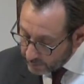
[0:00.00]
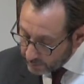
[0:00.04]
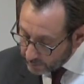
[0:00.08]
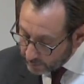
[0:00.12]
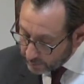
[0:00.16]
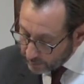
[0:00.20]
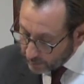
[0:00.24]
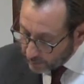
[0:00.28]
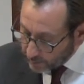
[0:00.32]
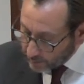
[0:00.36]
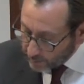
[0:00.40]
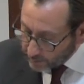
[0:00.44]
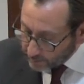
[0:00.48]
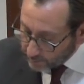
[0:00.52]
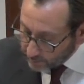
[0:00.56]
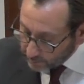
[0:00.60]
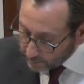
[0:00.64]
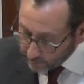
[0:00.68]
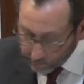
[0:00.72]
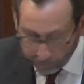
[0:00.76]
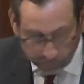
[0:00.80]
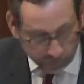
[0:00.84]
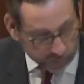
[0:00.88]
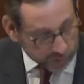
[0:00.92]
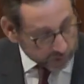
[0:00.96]
Can I
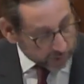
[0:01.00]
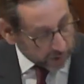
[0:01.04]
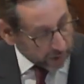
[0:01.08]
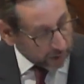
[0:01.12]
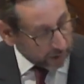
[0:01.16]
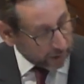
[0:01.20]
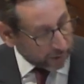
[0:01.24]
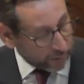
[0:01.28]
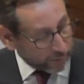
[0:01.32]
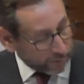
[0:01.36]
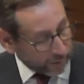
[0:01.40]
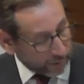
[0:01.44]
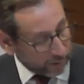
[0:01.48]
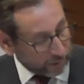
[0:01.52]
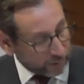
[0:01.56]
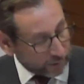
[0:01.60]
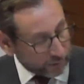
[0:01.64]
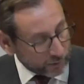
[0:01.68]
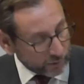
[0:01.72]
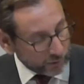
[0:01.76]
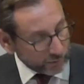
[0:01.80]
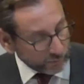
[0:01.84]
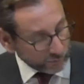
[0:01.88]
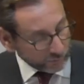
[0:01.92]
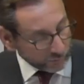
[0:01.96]
just turn then
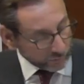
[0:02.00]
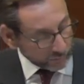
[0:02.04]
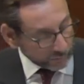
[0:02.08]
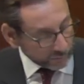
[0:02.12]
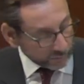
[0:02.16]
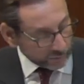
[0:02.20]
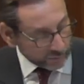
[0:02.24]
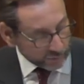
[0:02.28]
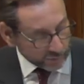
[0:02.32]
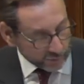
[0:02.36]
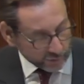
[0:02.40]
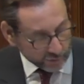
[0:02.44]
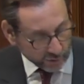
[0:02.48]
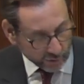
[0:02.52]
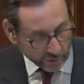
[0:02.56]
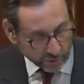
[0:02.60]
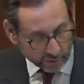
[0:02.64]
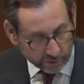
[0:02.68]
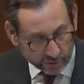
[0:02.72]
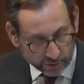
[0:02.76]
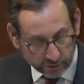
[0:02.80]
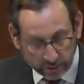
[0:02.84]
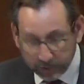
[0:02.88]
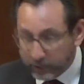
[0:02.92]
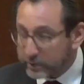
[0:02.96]
to a
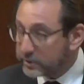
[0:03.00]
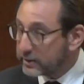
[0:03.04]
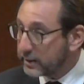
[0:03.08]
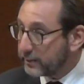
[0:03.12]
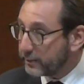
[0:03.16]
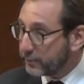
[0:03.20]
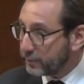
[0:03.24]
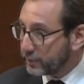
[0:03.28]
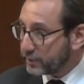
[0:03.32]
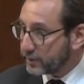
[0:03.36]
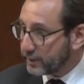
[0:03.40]
slightly separate